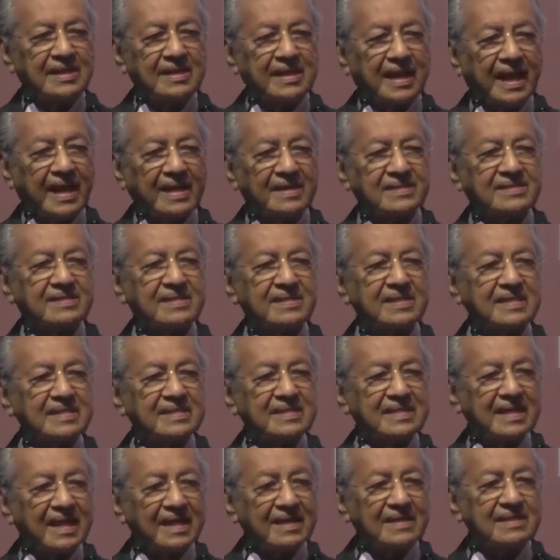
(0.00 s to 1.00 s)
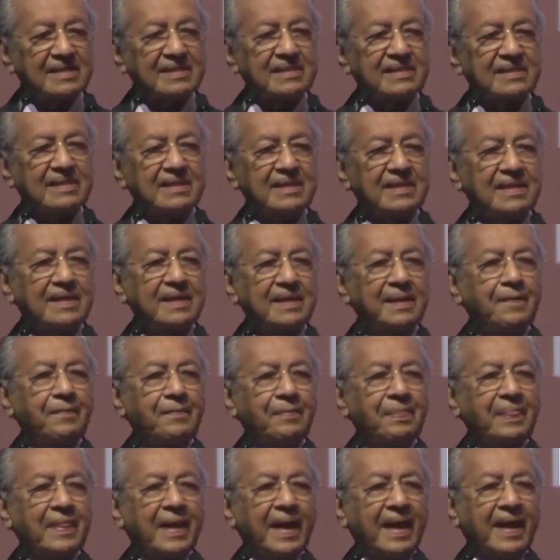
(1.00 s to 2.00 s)
As integrity
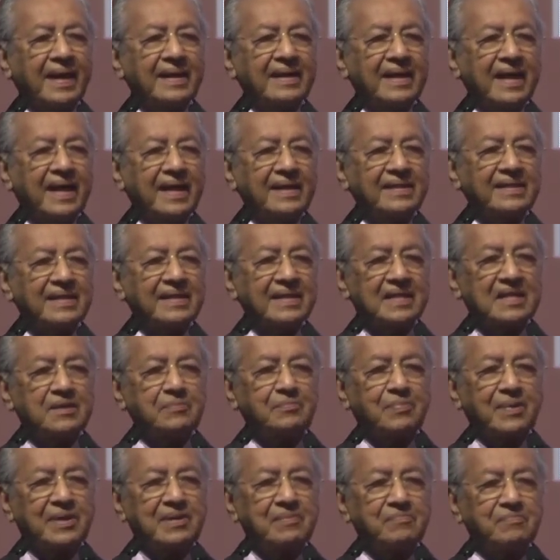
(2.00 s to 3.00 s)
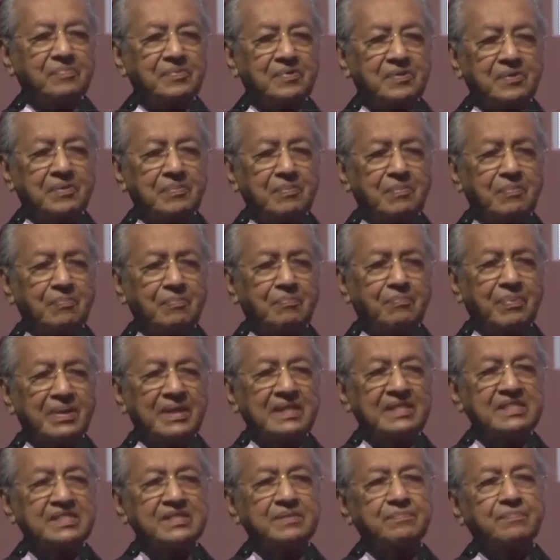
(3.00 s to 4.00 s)
and ethical
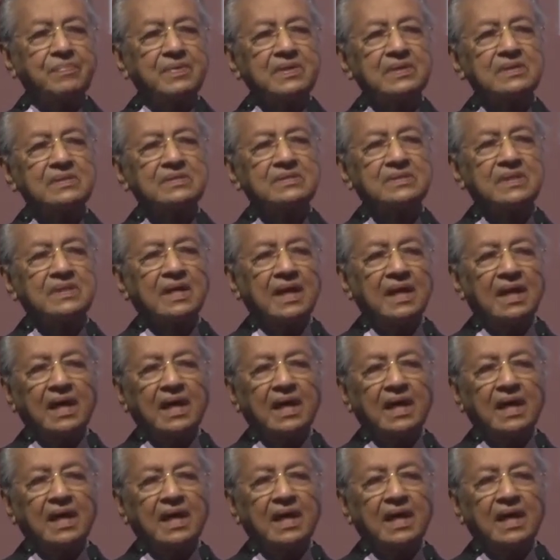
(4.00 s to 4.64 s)
principles